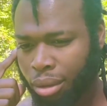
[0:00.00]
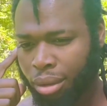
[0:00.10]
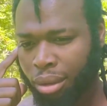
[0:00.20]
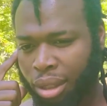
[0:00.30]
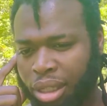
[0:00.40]

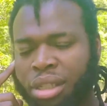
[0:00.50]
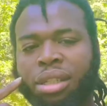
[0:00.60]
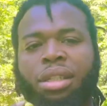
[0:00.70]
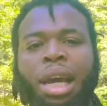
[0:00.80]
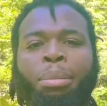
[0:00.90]
This is
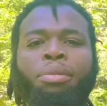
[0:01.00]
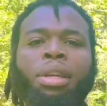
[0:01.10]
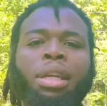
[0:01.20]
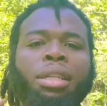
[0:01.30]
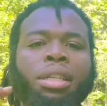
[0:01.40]
the type of
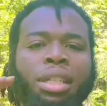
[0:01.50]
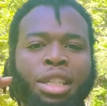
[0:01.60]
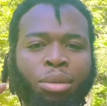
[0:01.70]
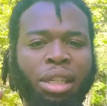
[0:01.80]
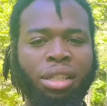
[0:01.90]
thinking.
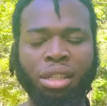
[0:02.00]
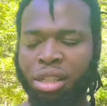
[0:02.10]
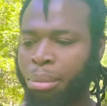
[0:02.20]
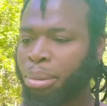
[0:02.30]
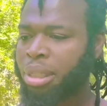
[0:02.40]
It's as
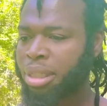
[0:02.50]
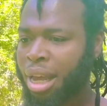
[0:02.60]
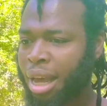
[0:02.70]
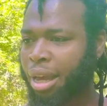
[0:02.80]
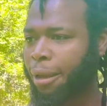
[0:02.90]
simple as
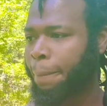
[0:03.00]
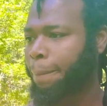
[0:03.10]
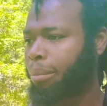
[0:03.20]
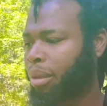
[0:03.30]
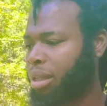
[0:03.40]
that.
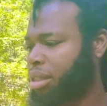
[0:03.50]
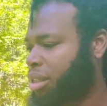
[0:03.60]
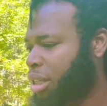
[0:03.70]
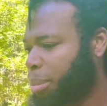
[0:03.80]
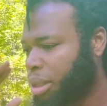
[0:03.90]
It's as
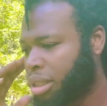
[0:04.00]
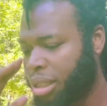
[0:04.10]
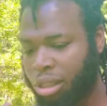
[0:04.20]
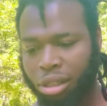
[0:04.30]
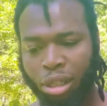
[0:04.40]
simple
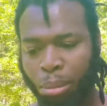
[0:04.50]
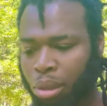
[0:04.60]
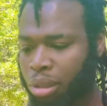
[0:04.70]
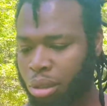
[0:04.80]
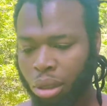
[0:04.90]

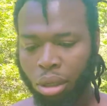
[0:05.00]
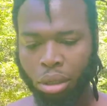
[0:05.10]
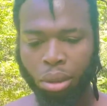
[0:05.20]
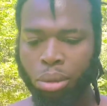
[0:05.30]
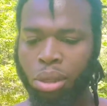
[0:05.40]
as
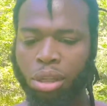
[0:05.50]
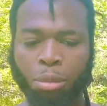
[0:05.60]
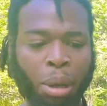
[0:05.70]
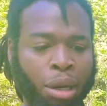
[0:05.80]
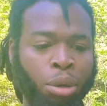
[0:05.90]
you see a
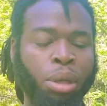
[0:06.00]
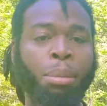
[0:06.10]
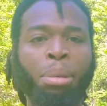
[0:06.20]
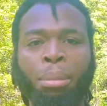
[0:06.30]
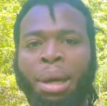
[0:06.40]
spider. You
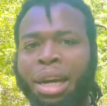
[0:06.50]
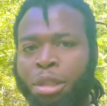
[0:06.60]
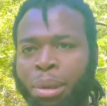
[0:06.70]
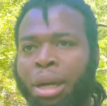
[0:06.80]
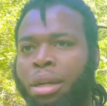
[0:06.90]
get bit by a
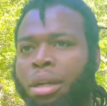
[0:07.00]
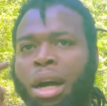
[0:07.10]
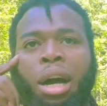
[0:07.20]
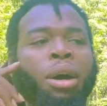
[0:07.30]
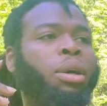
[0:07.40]
spider.
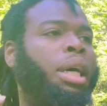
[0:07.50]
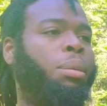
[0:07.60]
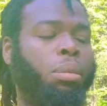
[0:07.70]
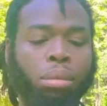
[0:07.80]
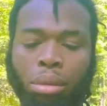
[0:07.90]
Oh,
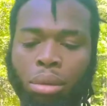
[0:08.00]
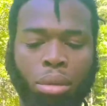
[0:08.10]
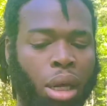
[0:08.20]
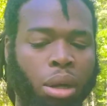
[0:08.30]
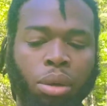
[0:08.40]
okay.
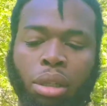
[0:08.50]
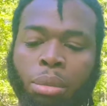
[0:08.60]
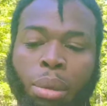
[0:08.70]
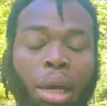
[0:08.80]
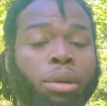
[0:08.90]
I don't need
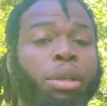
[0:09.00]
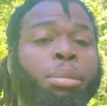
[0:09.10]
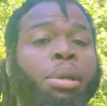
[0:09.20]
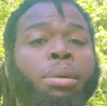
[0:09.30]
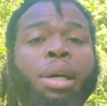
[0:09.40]
to
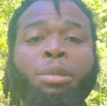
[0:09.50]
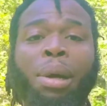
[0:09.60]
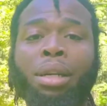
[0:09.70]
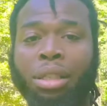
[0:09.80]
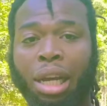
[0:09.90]
be around
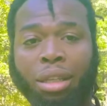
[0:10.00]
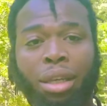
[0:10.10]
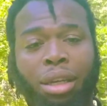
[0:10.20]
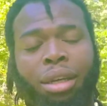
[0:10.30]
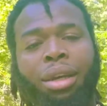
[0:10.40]
spiders like
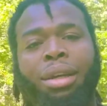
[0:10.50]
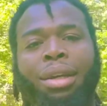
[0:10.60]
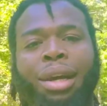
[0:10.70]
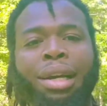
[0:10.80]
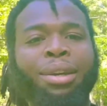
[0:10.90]
that.
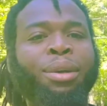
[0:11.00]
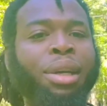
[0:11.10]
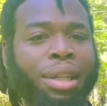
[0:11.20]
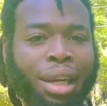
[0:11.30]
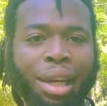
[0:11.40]
I know
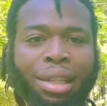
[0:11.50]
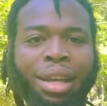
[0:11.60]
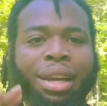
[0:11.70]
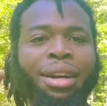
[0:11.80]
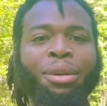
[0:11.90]
that they got
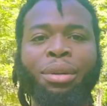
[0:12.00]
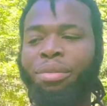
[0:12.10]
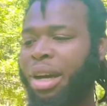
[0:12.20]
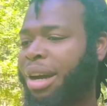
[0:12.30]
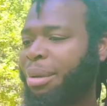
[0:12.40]
their own
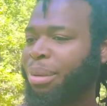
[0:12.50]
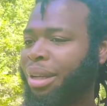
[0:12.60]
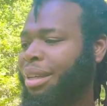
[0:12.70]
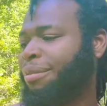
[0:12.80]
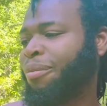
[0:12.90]
environment.
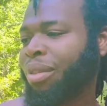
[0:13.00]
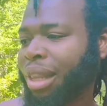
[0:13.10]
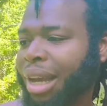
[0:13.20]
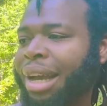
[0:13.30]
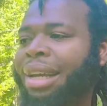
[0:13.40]

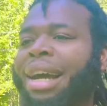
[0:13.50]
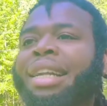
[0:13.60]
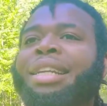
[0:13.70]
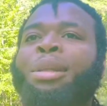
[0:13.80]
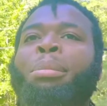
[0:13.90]
I
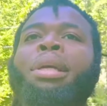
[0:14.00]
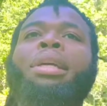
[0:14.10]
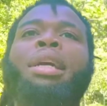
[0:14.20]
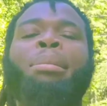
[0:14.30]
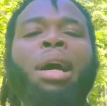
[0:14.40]
need to
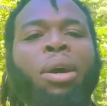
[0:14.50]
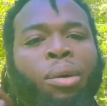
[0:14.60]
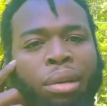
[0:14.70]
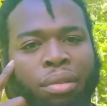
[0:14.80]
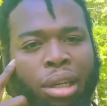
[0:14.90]
be in my
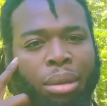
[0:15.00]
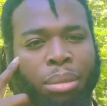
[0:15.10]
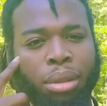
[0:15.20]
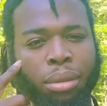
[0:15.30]
own environment.